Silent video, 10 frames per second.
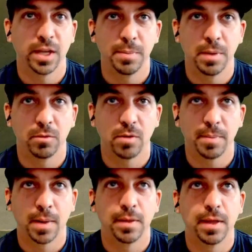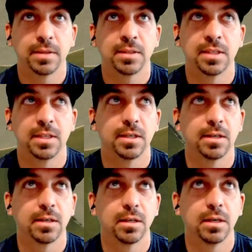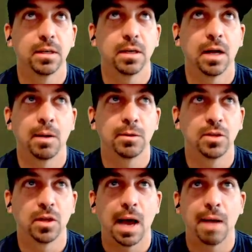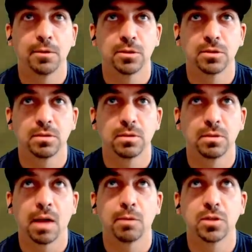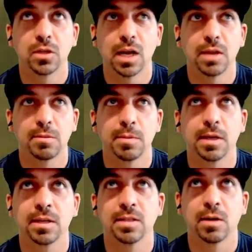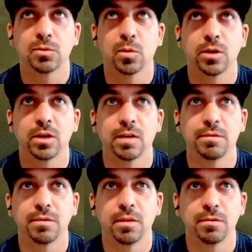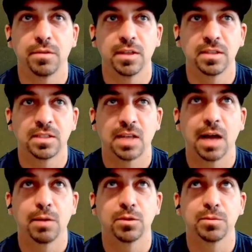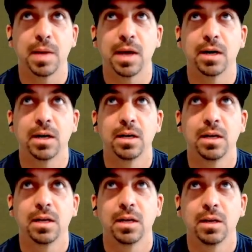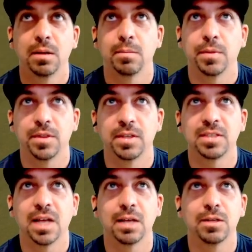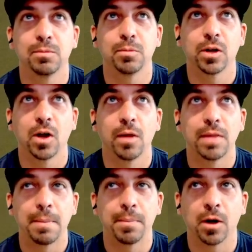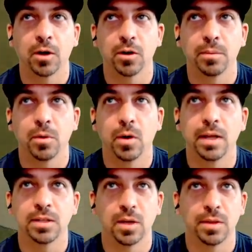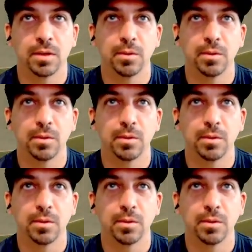pin right behind that tier. I was looking at the pin because I was wondering if this side was better, but this side you bring on that bunker in play. So I think we